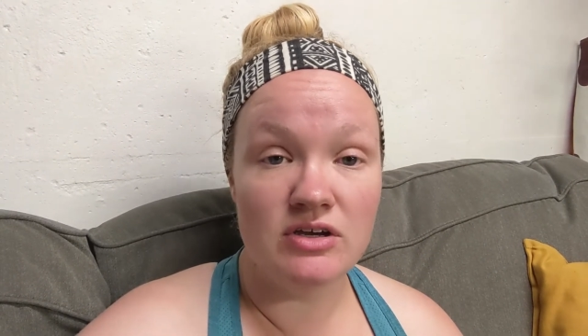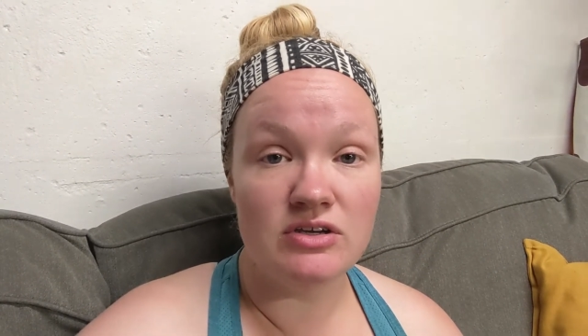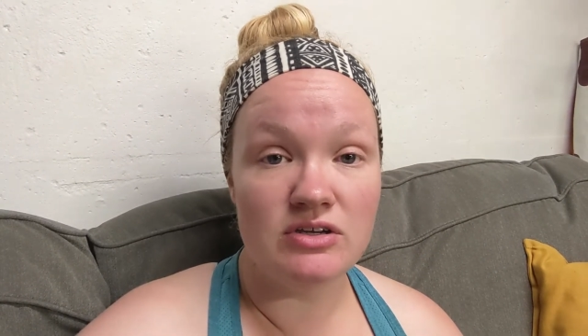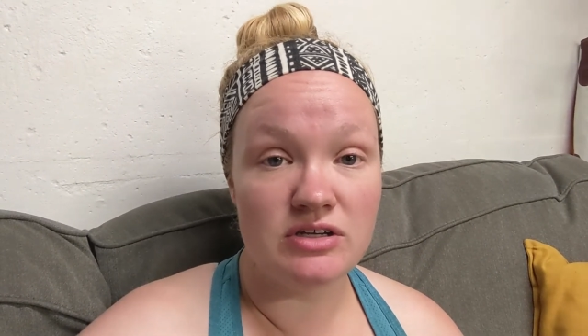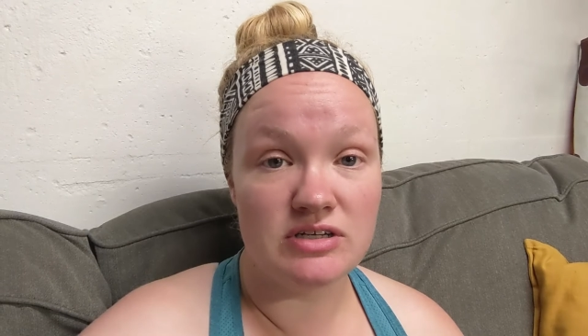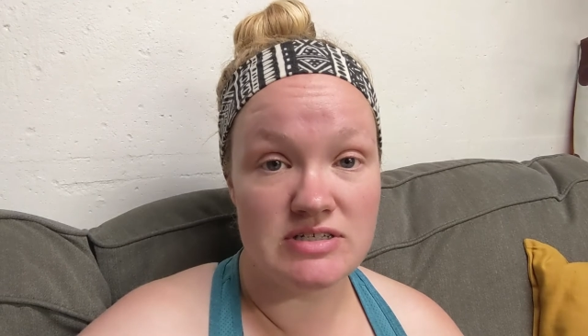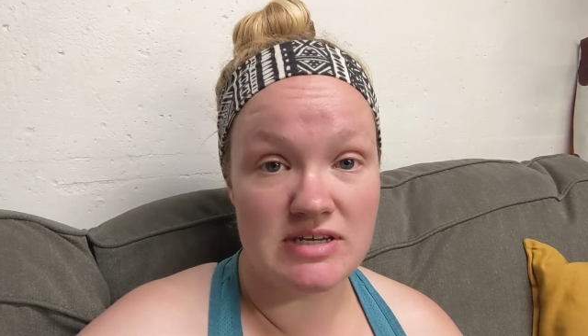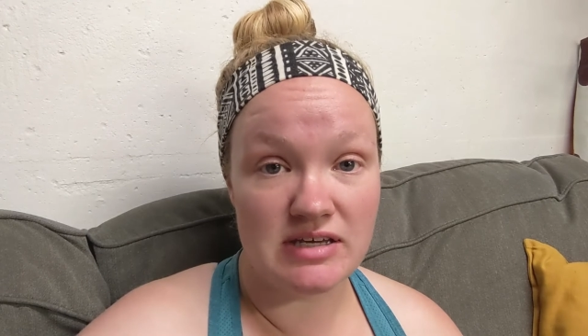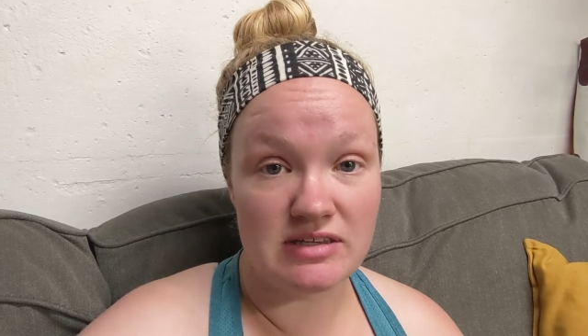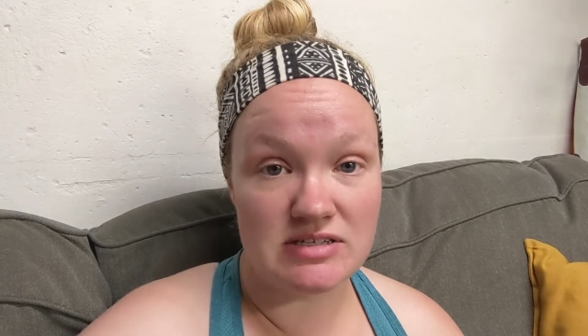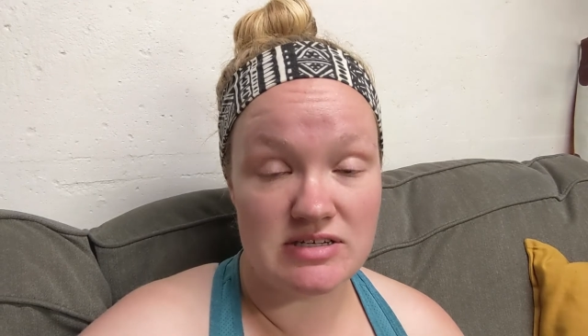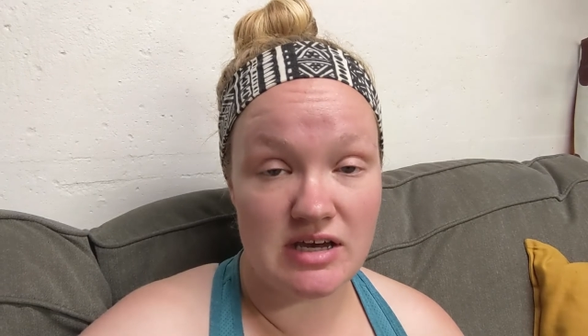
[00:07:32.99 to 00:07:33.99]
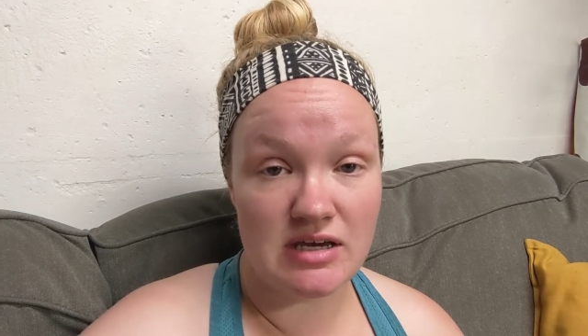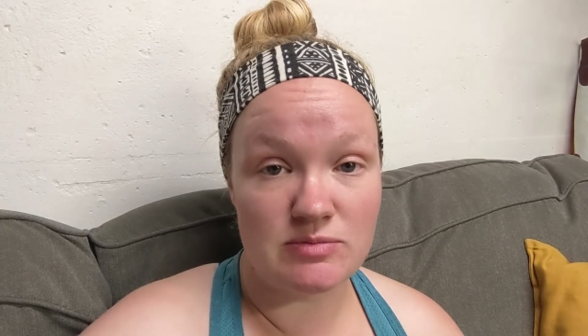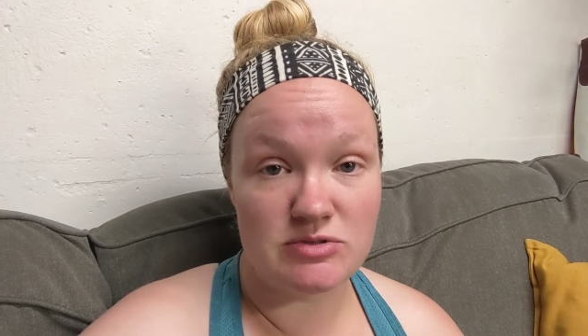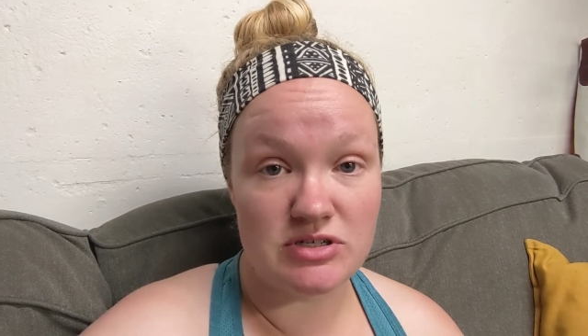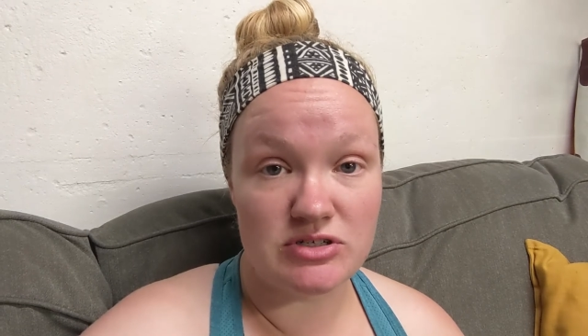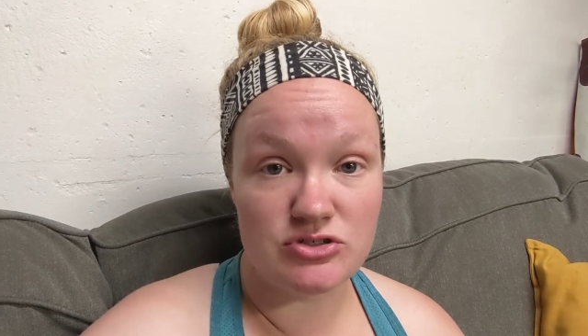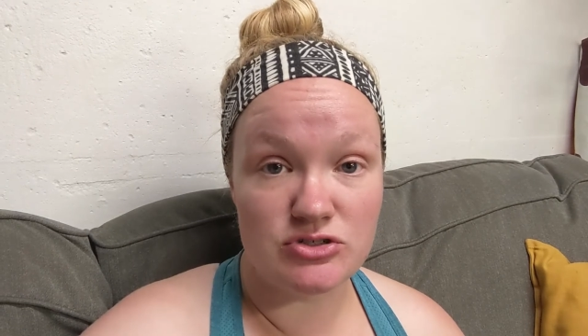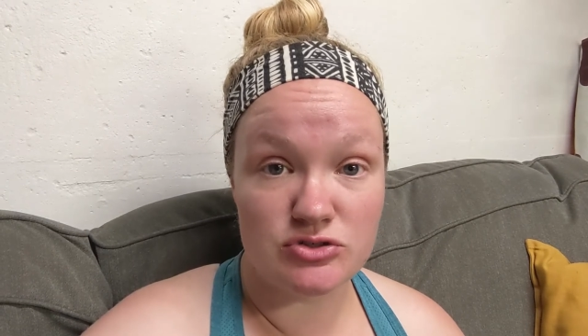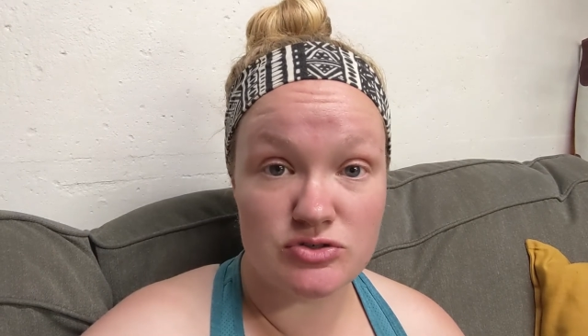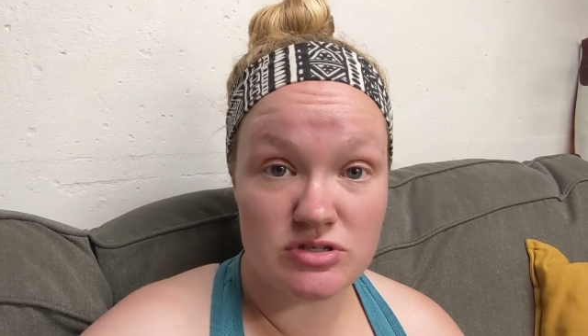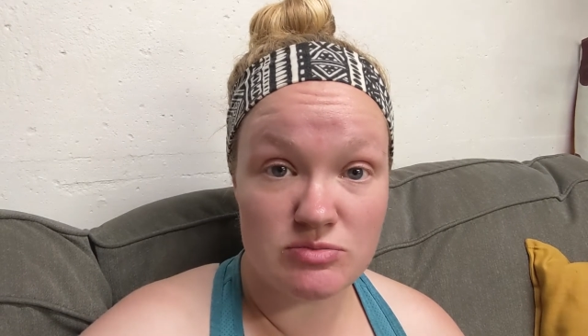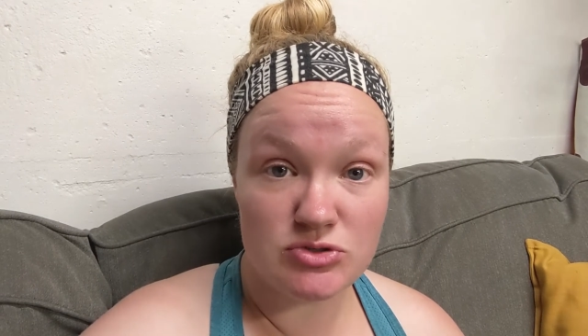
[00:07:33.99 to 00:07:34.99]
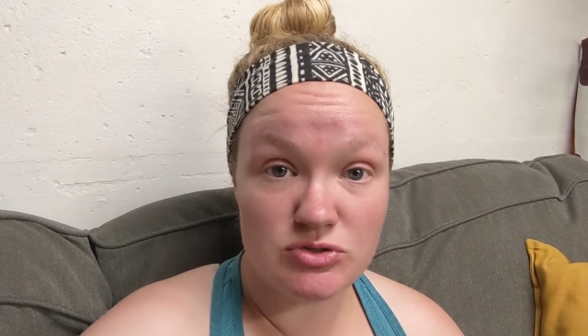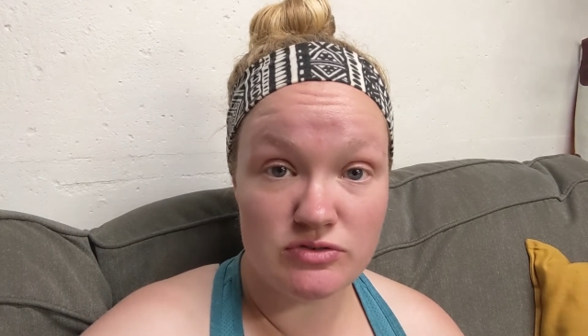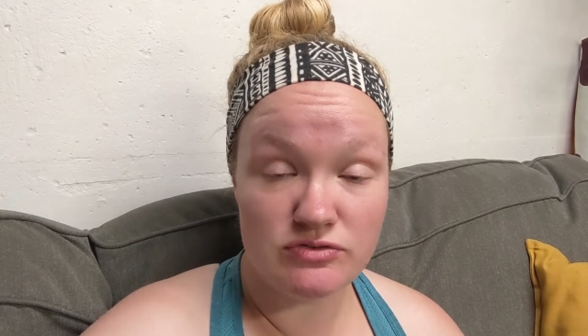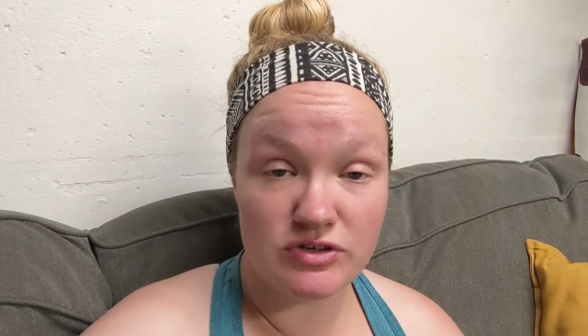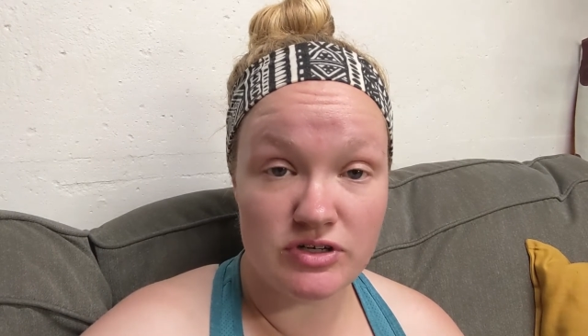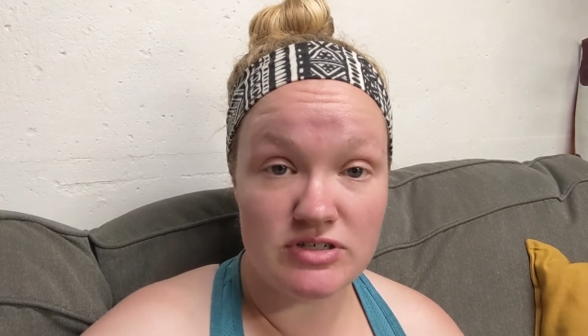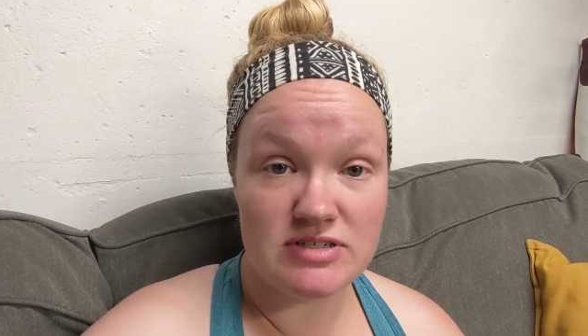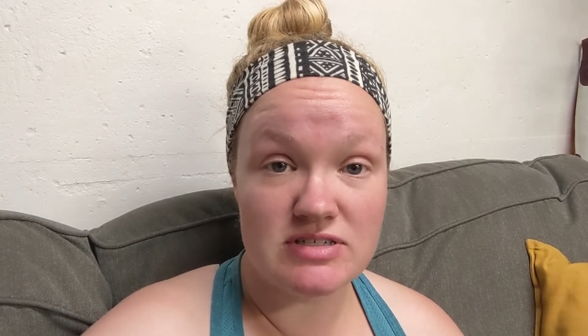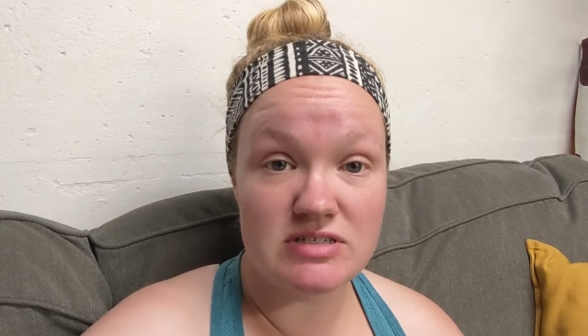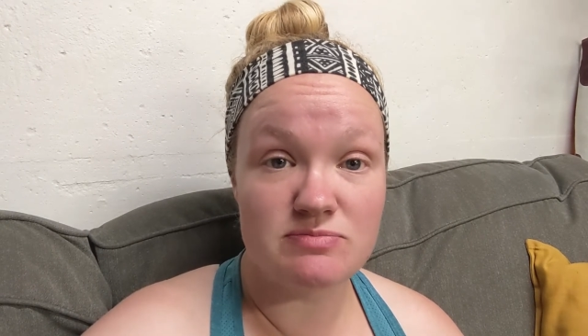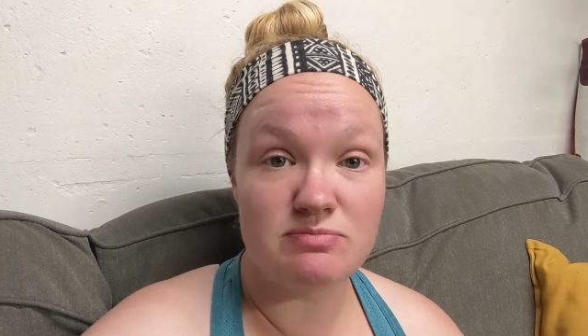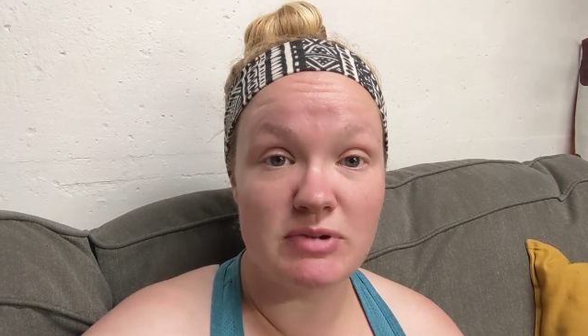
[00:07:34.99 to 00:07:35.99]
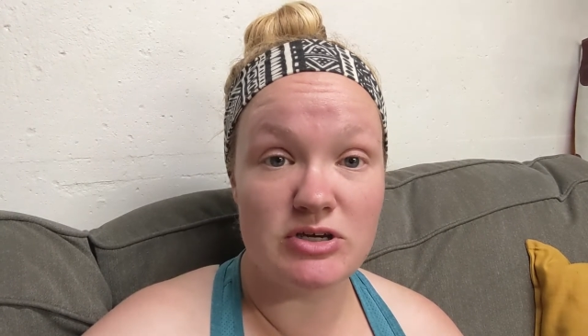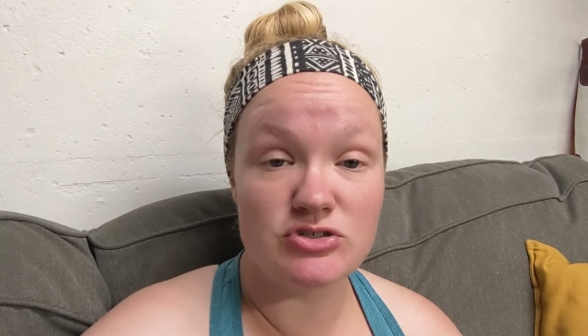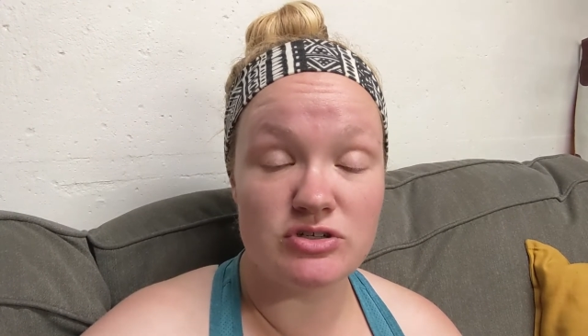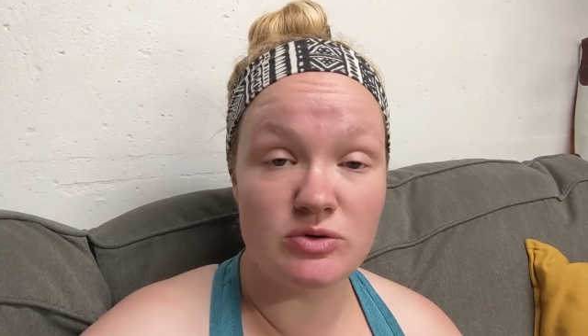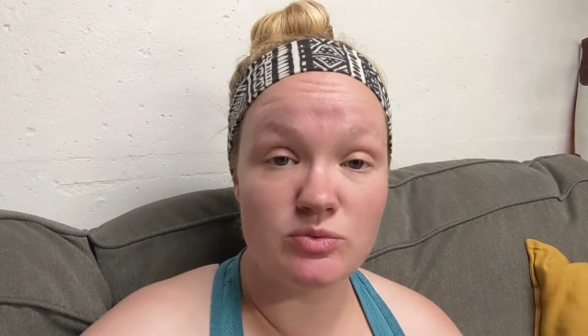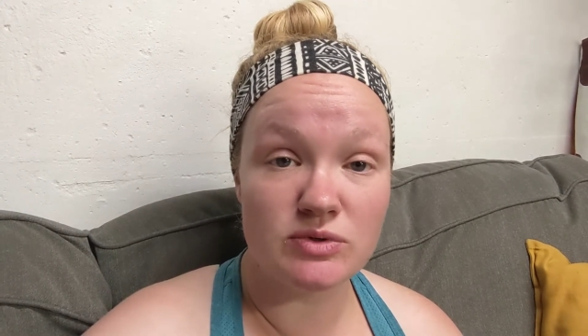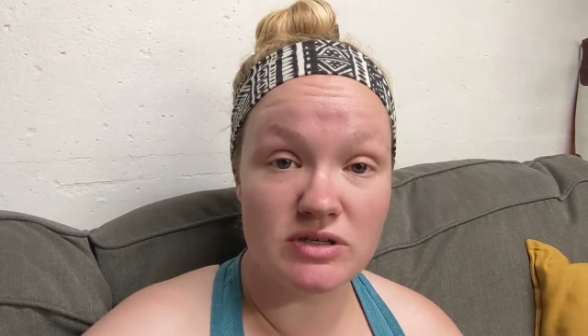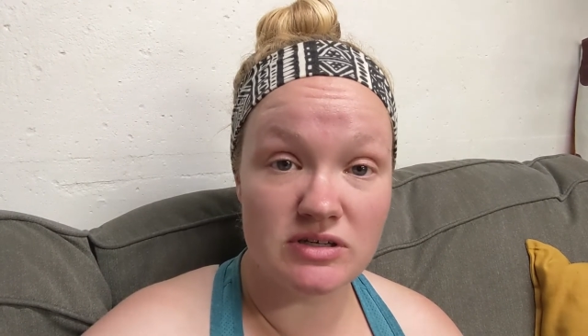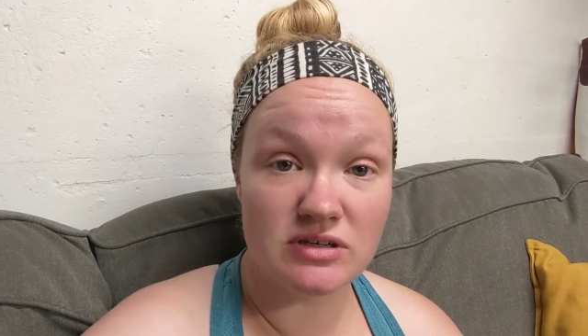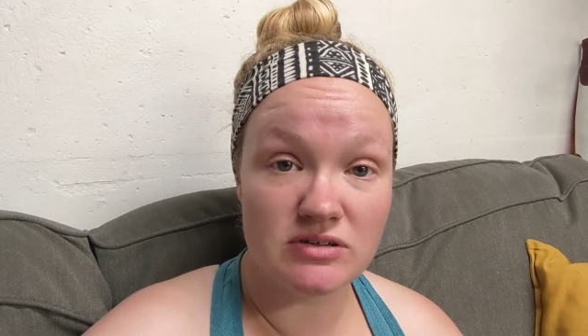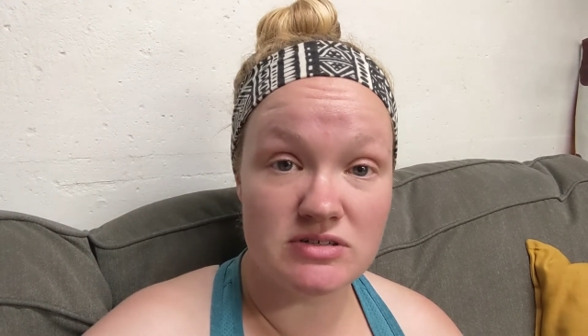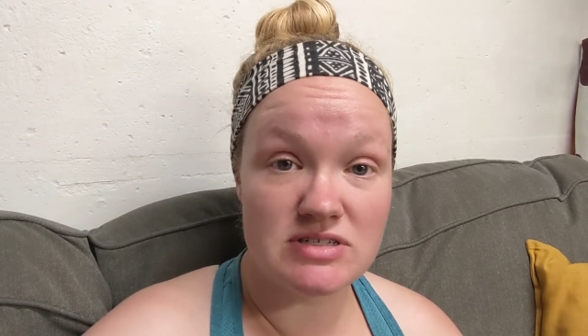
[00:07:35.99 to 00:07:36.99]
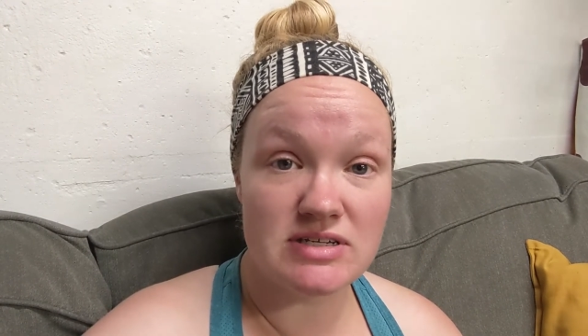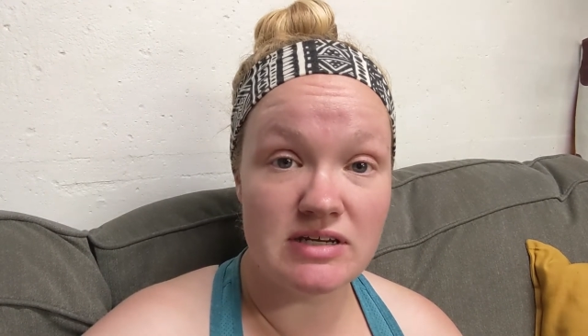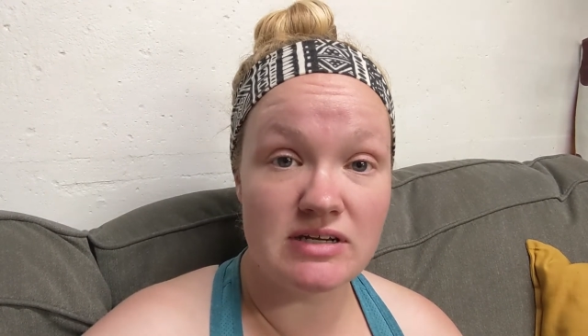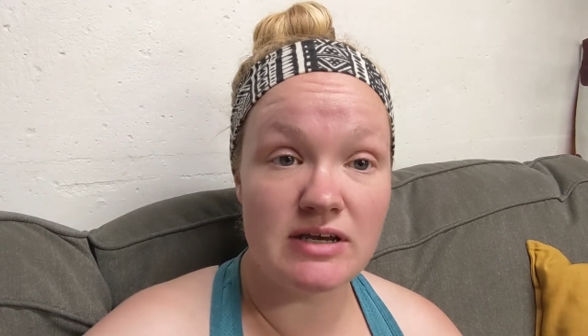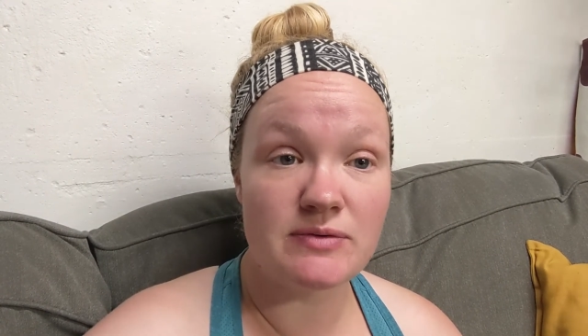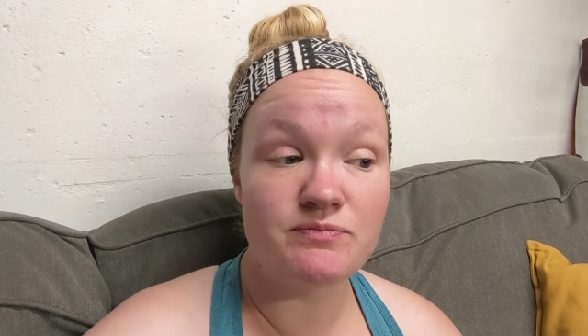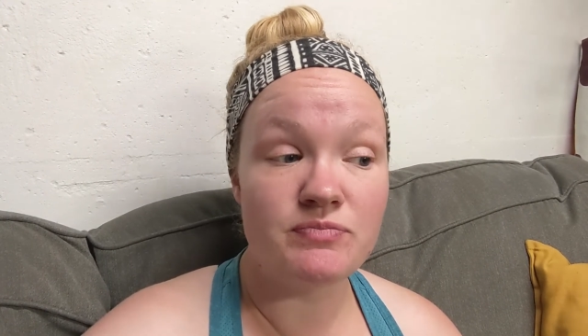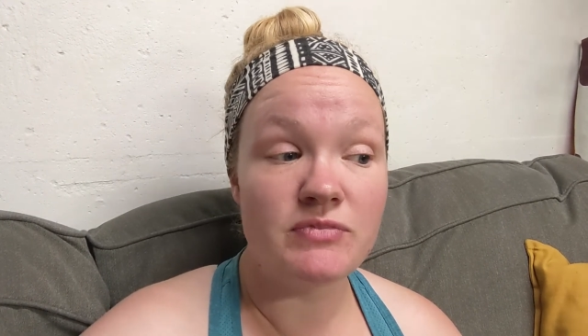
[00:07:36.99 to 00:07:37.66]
You need to take the time to introduce them to it first, make sure they really understand it,